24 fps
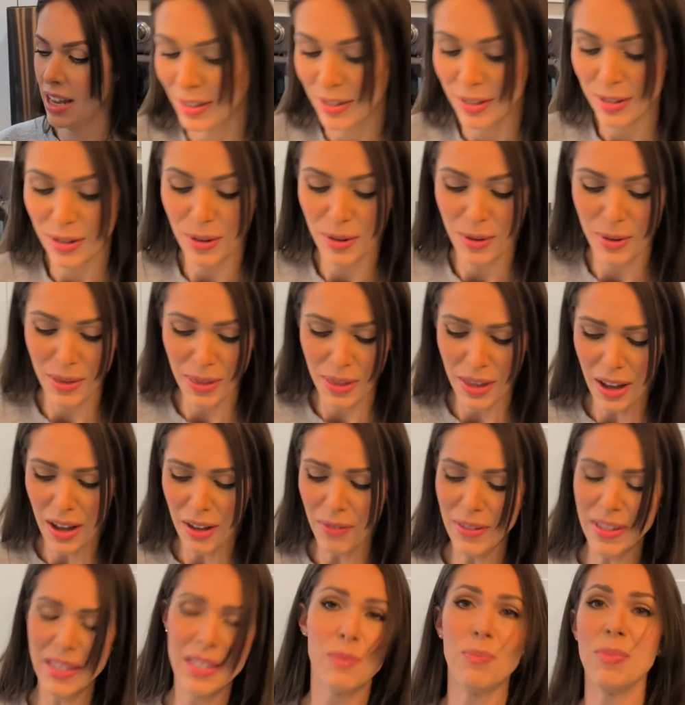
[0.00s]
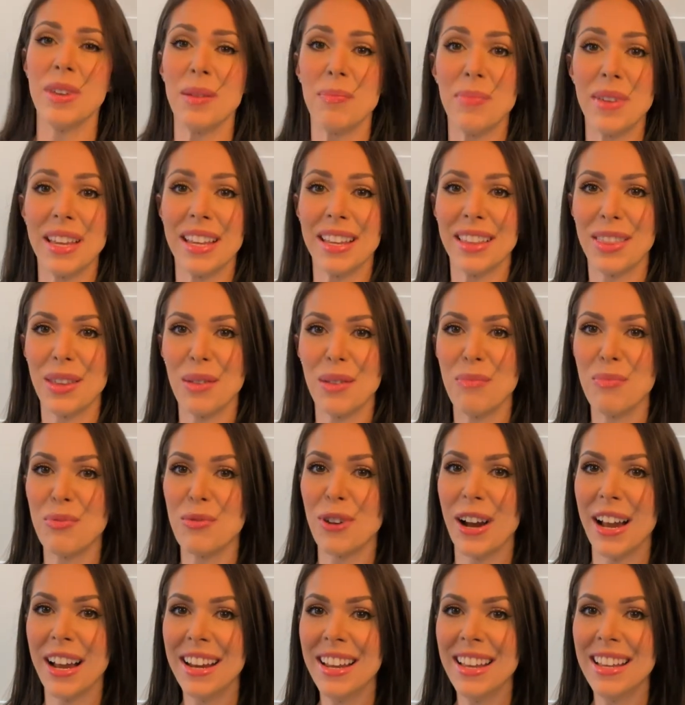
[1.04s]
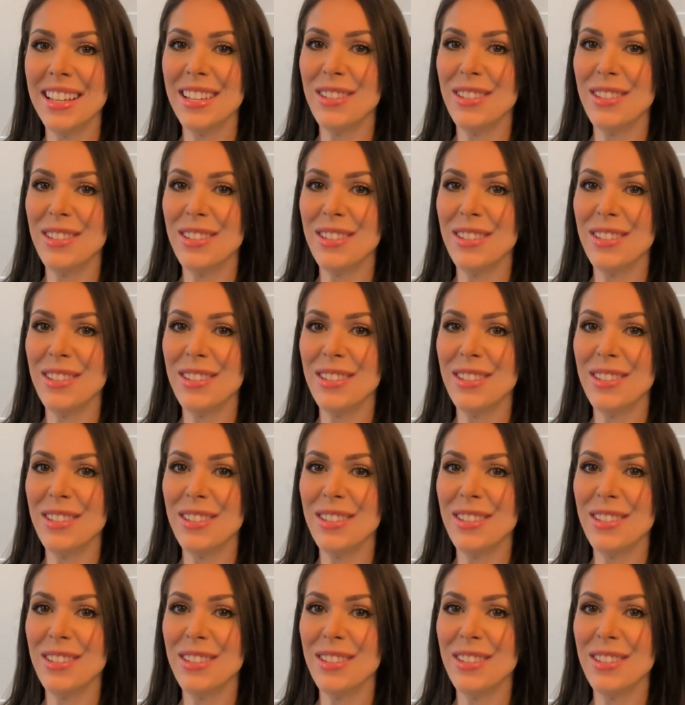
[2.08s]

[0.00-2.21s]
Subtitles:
So the oven's beeping, the bread